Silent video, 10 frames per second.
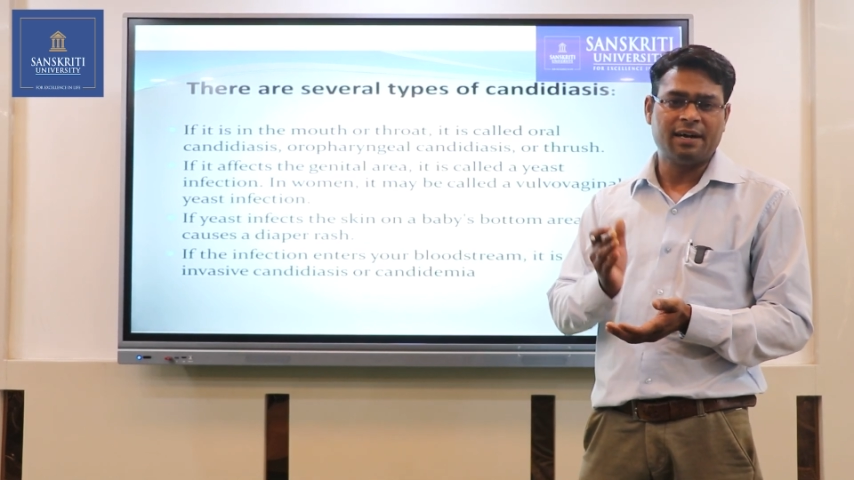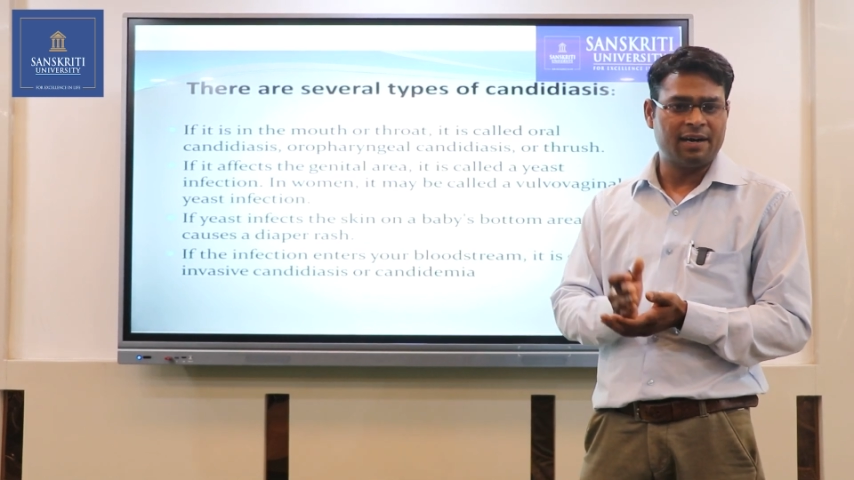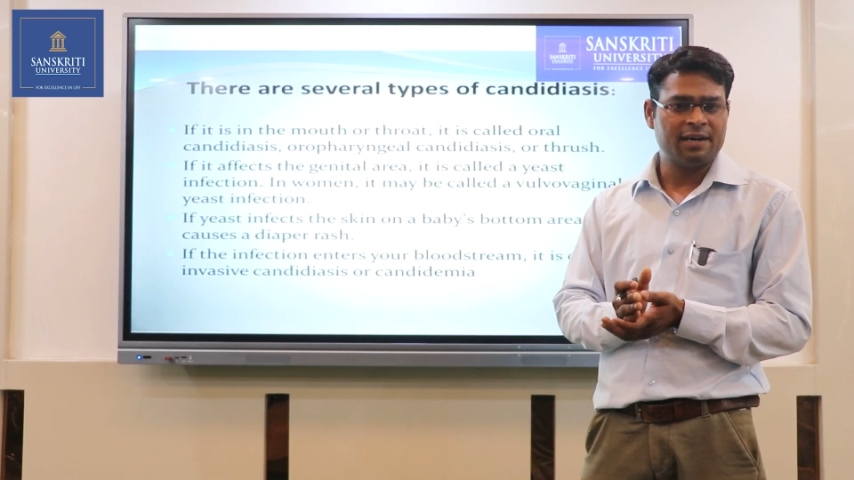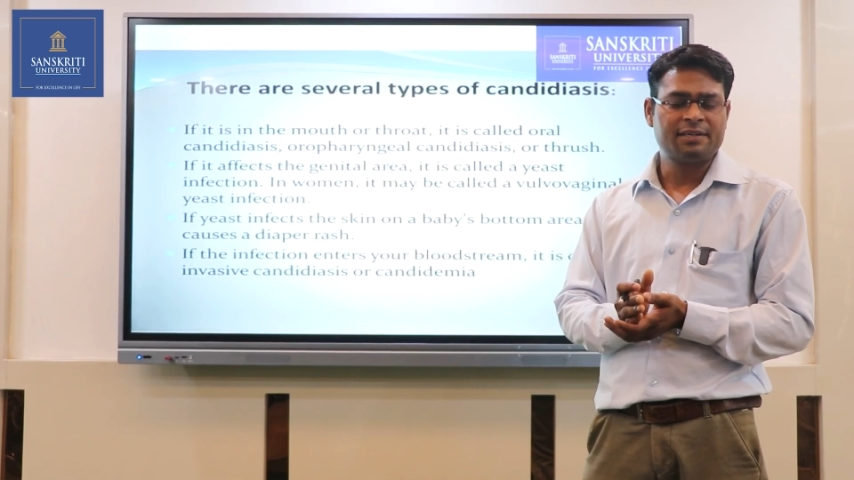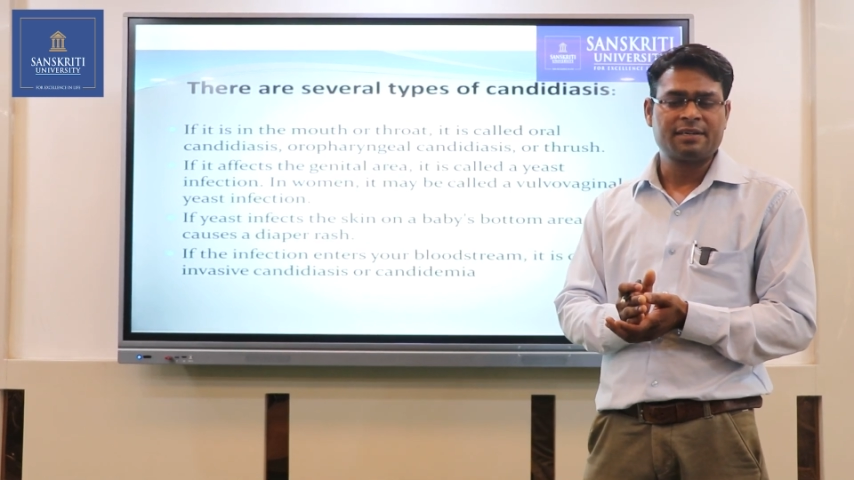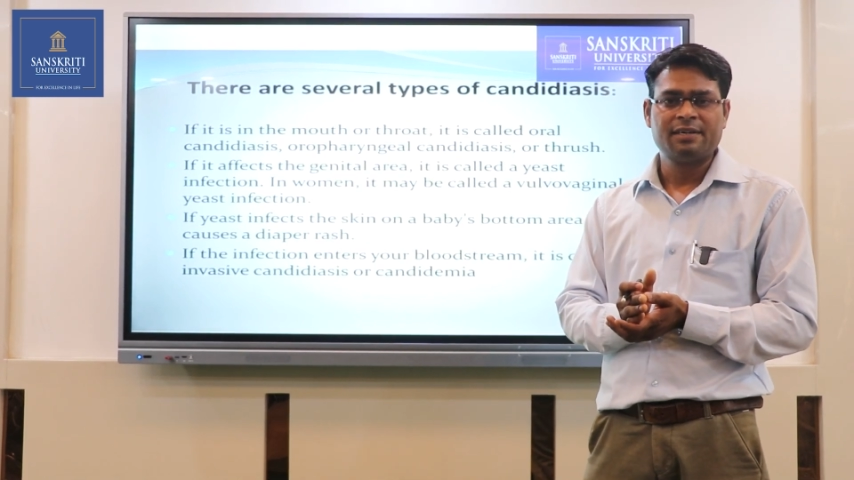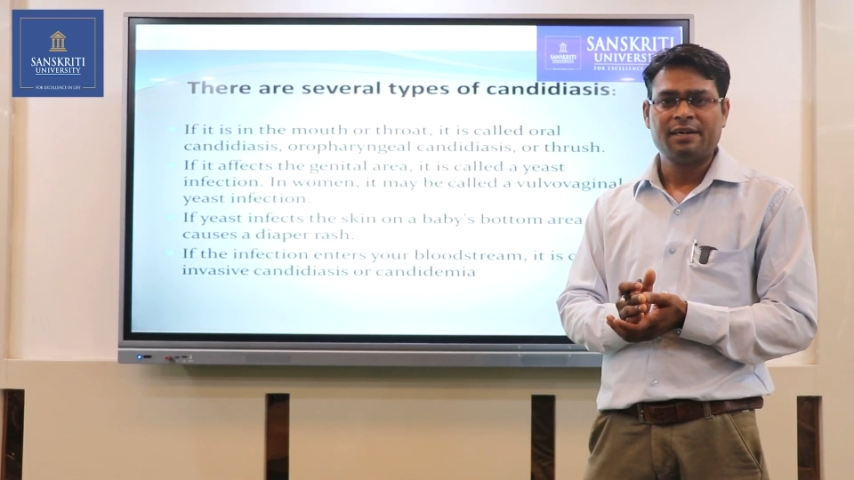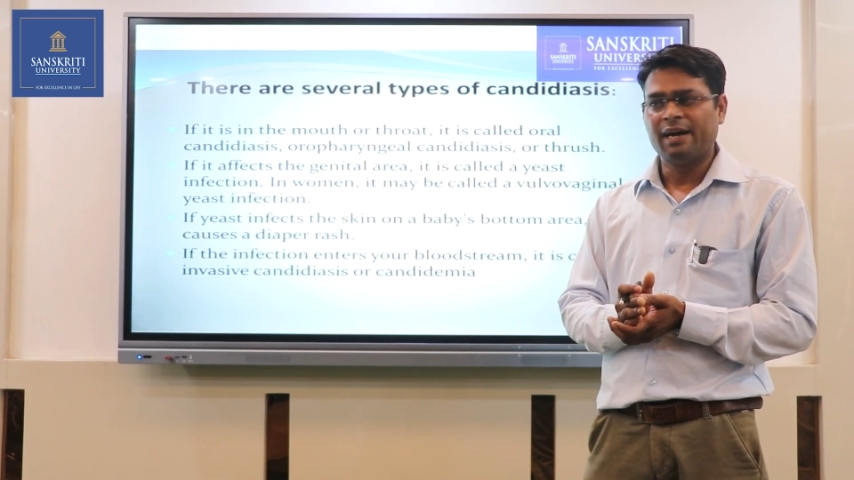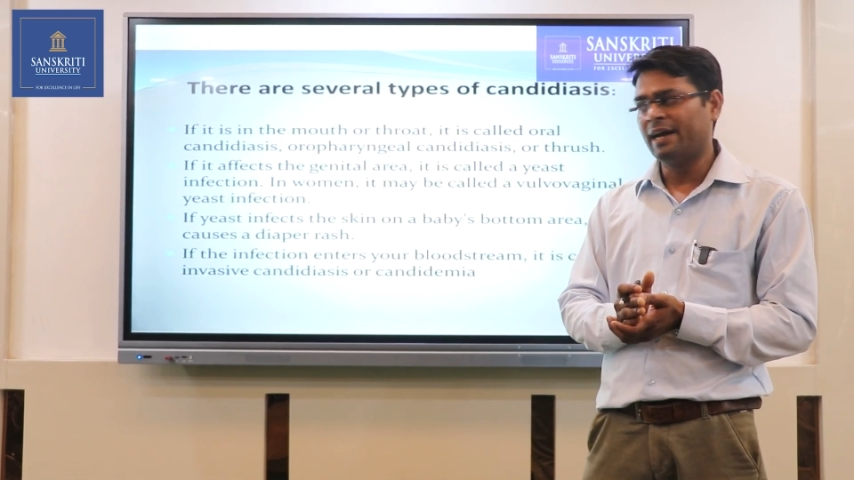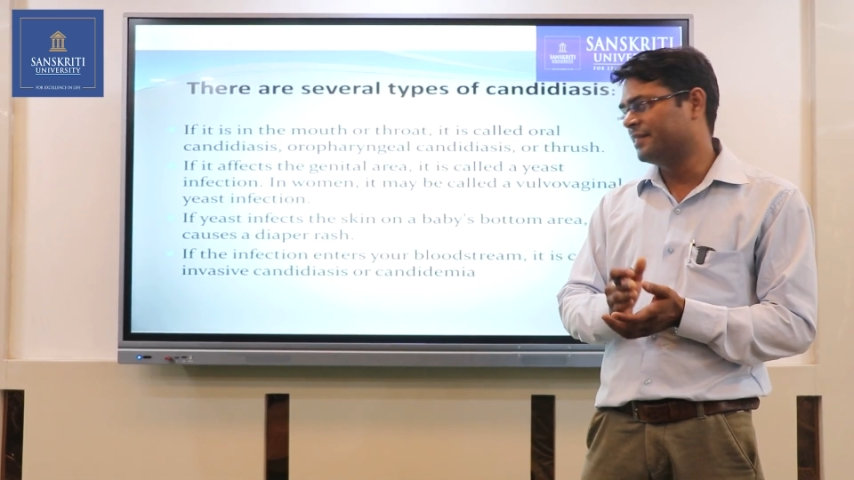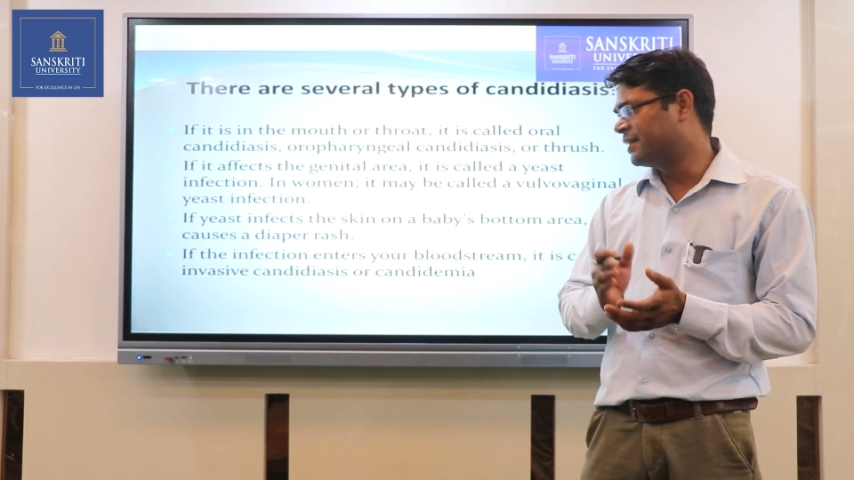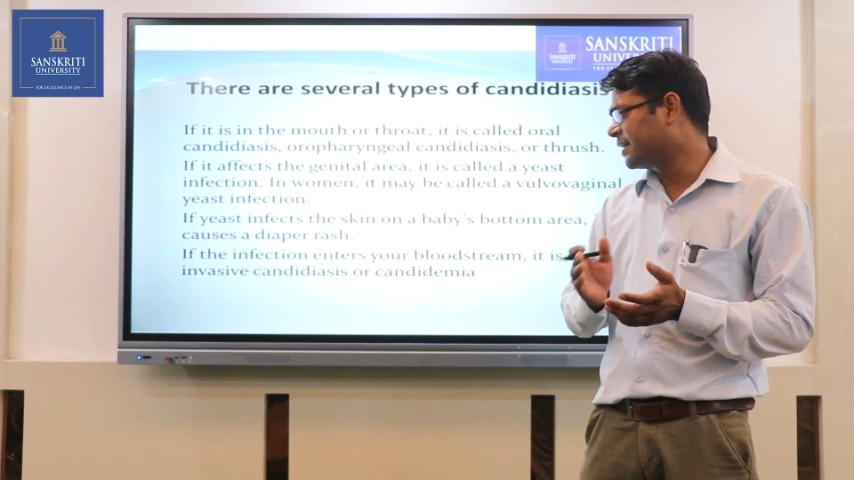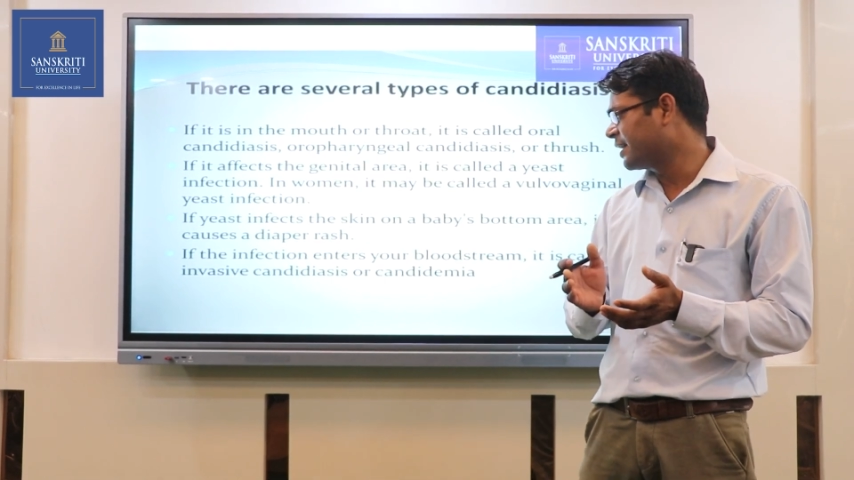heart, and they